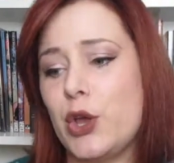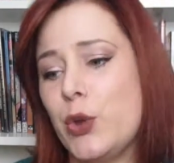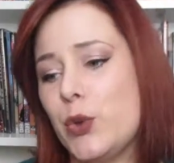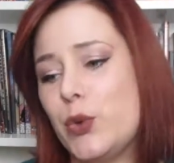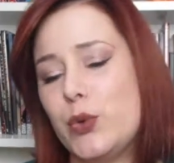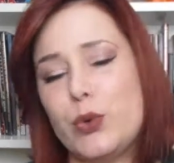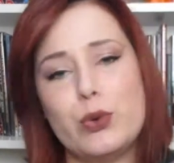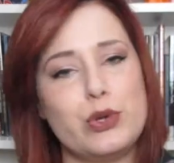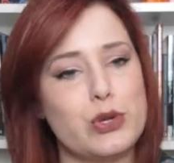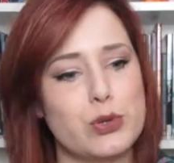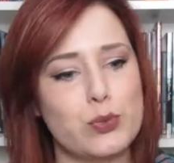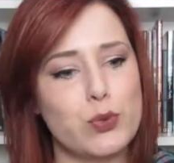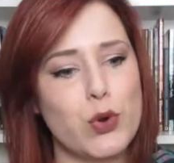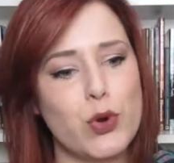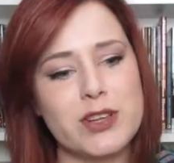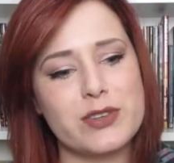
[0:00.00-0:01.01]
who
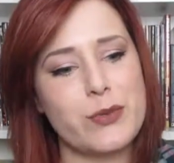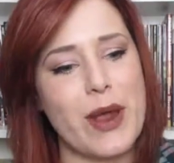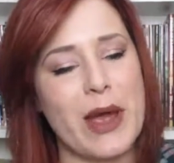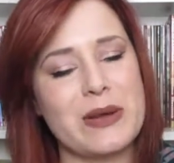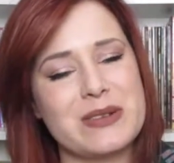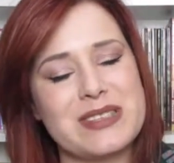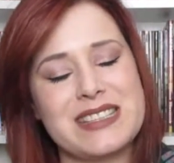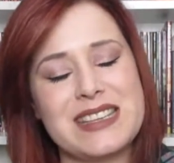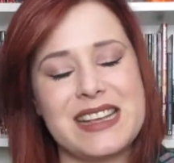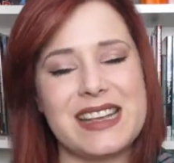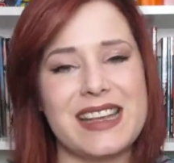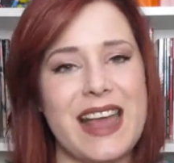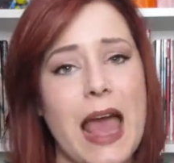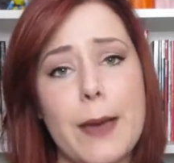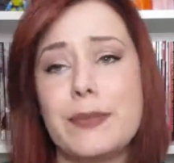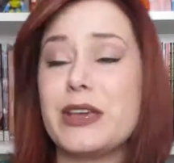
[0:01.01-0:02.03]
just walks around
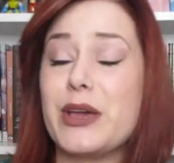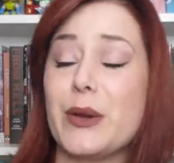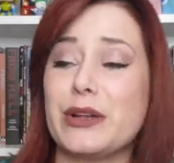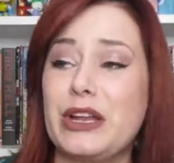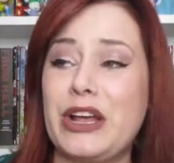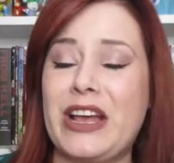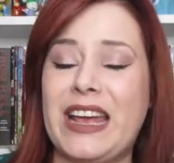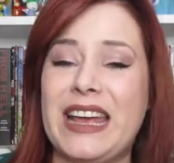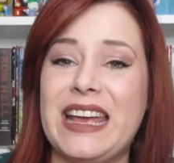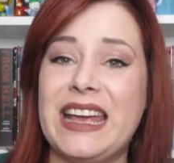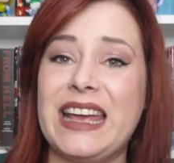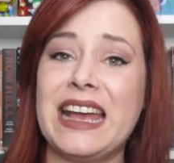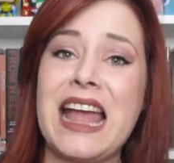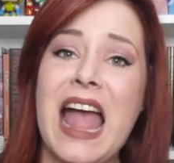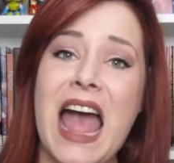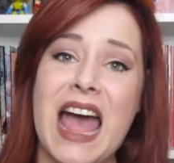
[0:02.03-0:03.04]
singing
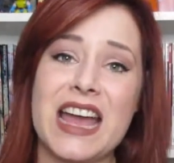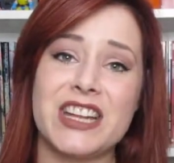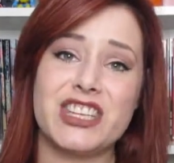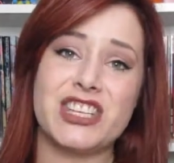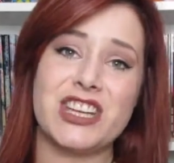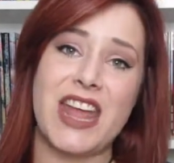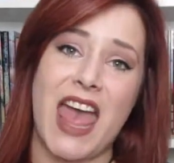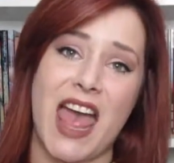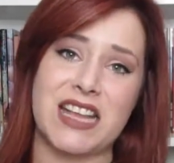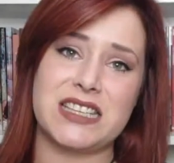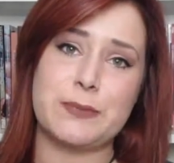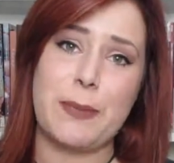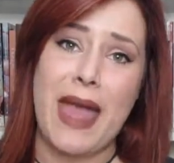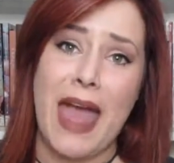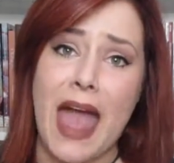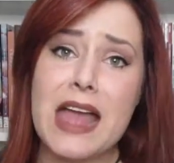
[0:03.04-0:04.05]
happy-go-lucky and she has
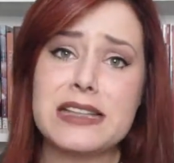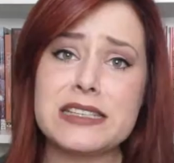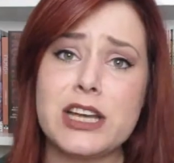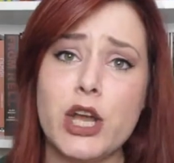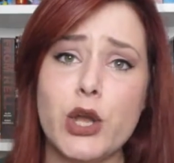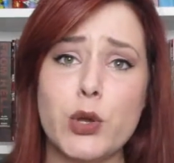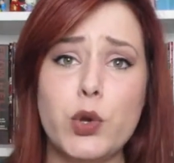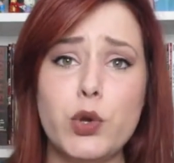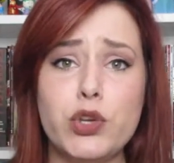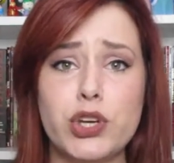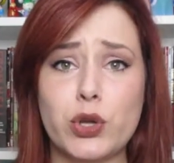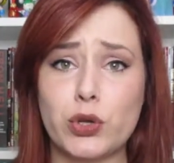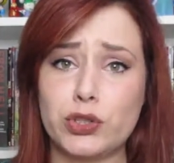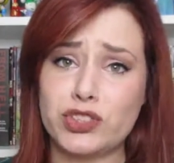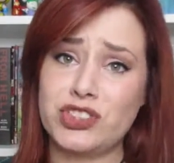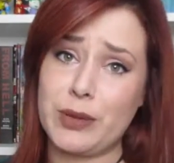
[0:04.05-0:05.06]
a pet who she
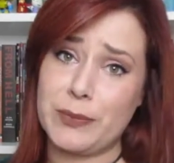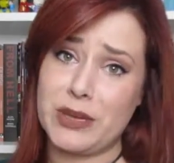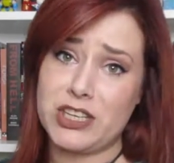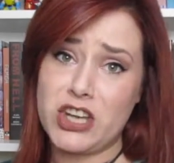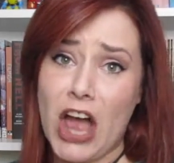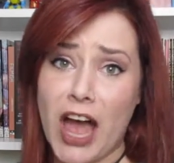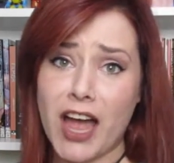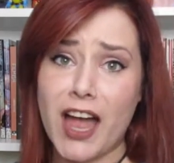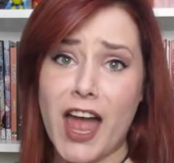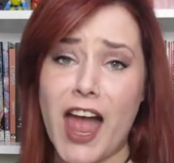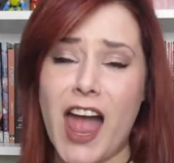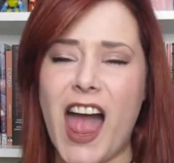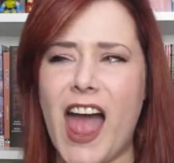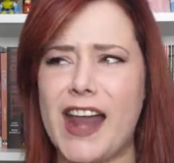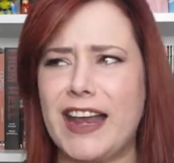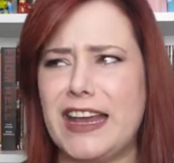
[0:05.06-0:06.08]
calls
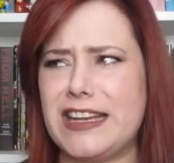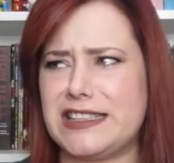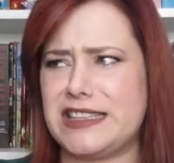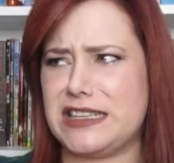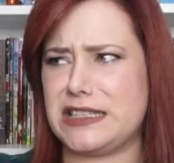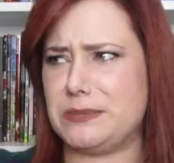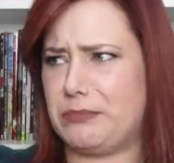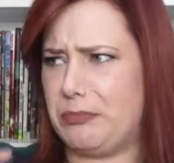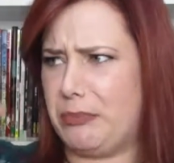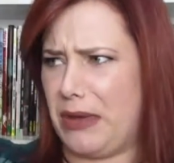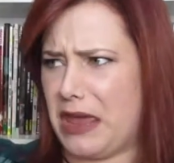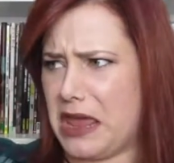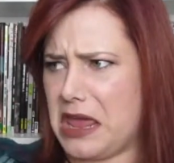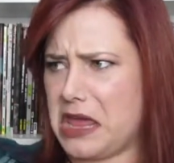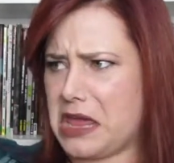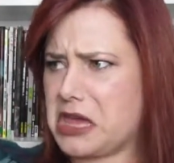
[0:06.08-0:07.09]
Chimichanga and he's this
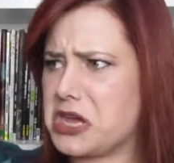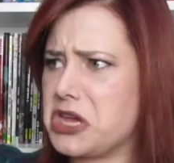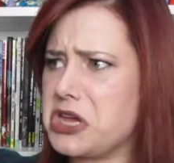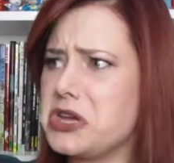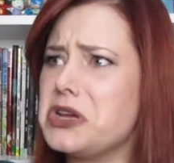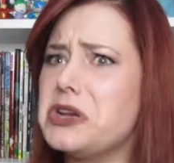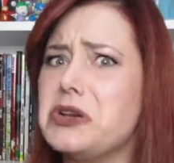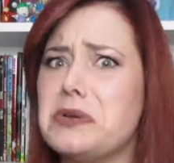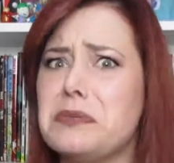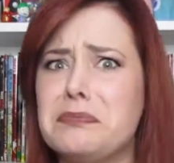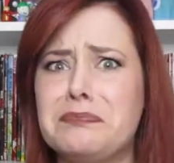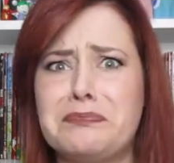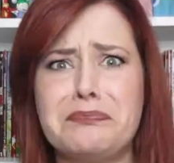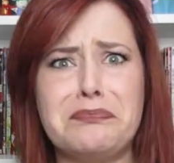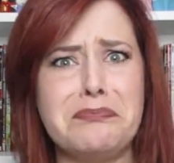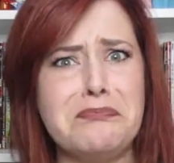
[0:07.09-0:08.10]
big
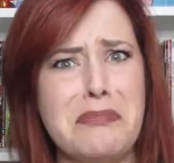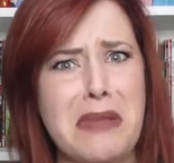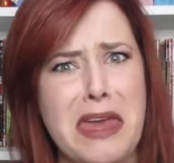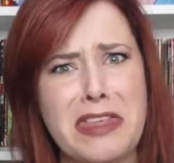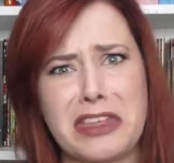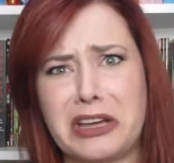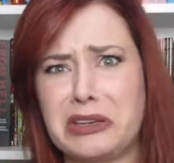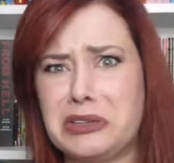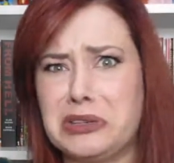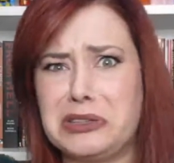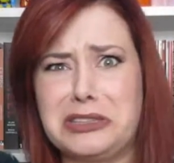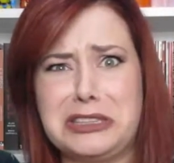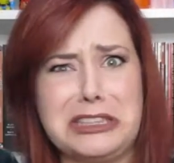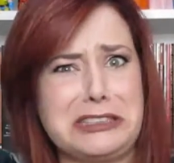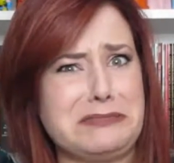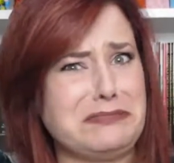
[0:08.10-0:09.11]

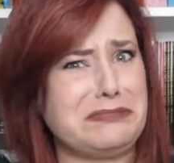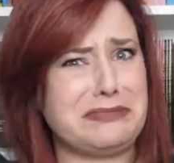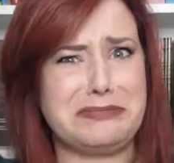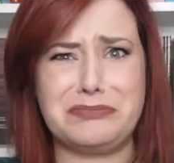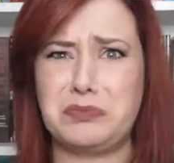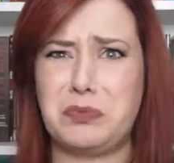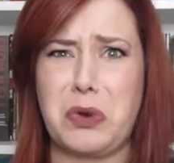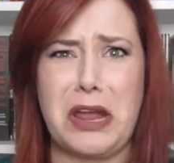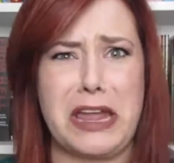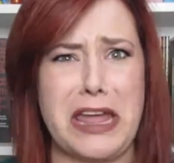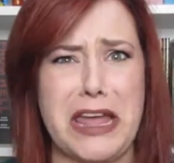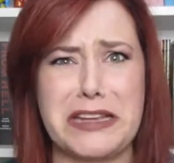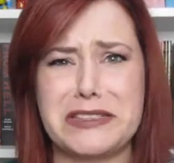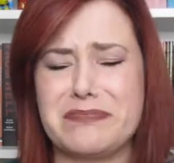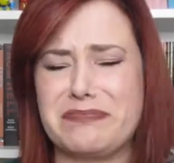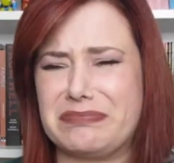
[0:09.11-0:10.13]
mythical
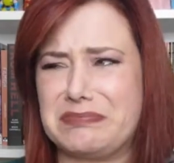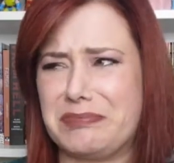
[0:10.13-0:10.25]
weird